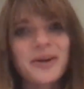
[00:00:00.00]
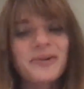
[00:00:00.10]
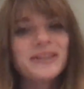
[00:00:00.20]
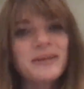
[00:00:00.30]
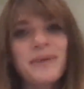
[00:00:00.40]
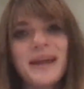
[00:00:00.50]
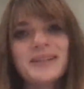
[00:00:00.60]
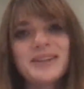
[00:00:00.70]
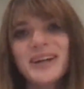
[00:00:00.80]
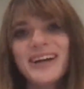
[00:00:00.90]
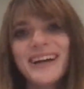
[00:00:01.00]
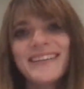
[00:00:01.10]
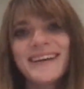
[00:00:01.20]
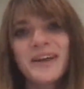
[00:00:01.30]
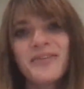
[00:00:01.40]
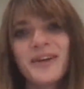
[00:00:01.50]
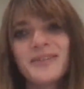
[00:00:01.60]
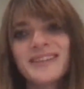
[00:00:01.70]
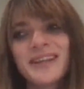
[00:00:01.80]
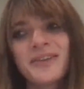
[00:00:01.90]
Always a painter. And then I found
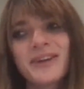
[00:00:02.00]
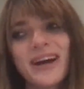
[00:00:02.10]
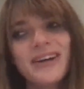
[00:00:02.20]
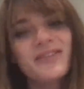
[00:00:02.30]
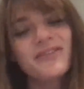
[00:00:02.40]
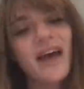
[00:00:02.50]
this other kind of